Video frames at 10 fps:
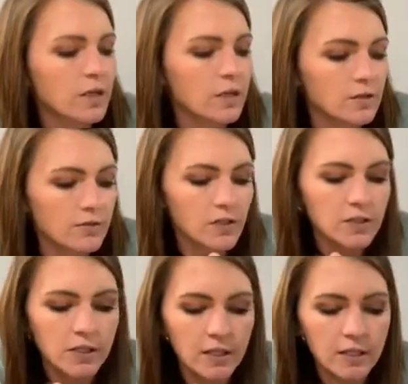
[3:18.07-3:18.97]
And the
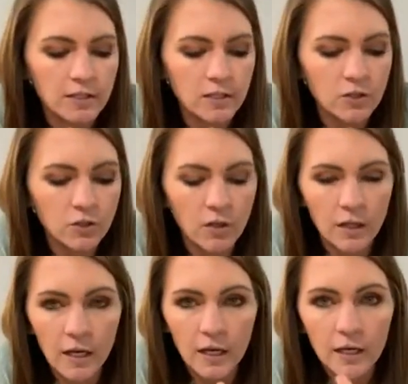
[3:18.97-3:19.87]
first kid is gonna draw a
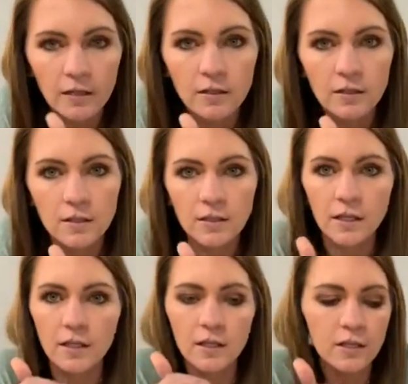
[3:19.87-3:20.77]
line, the
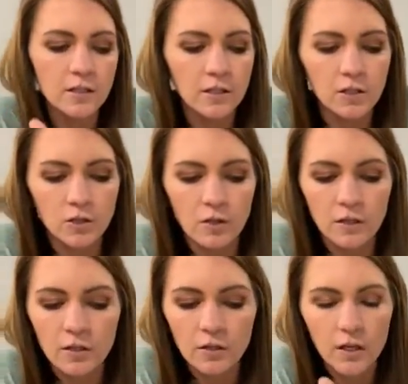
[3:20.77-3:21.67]
second kid is gonna draw
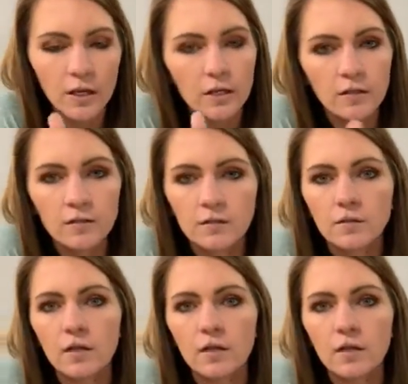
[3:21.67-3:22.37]
another line,